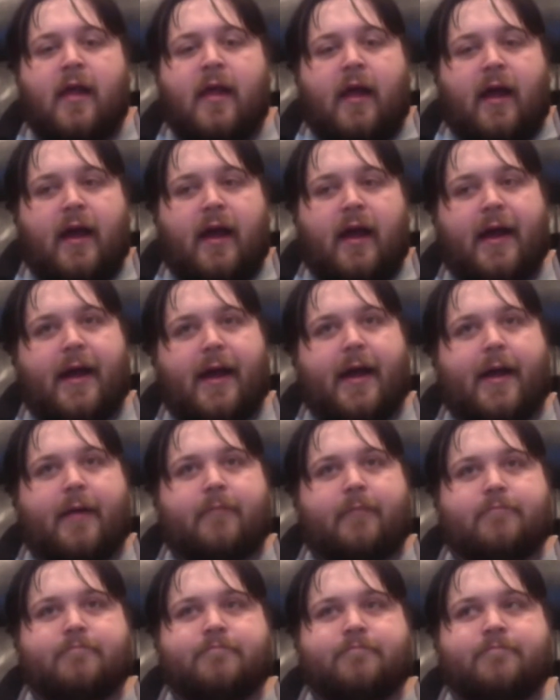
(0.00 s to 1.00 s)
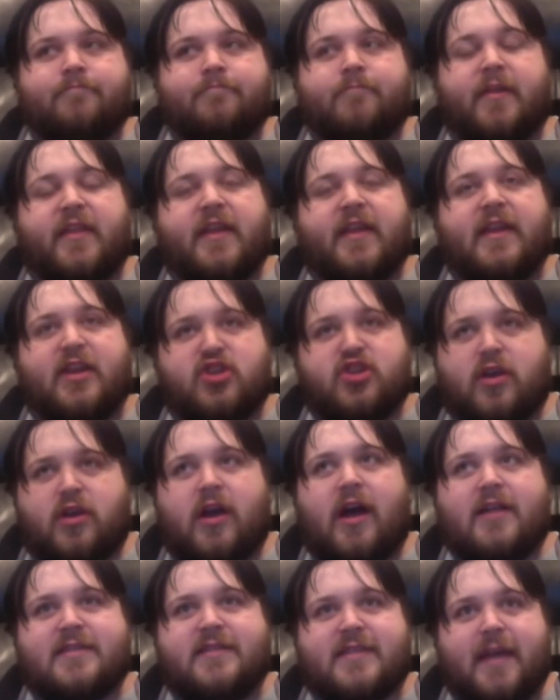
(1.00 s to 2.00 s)
But the initial
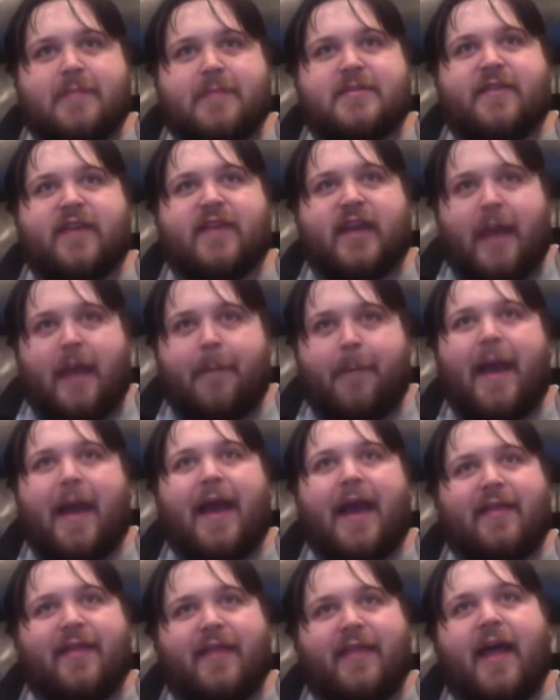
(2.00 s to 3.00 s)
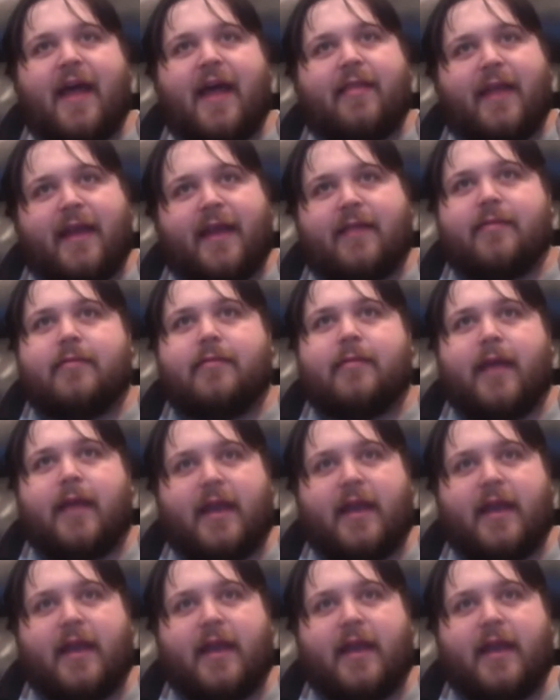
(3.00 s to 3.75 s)
concepts of it came back in that like late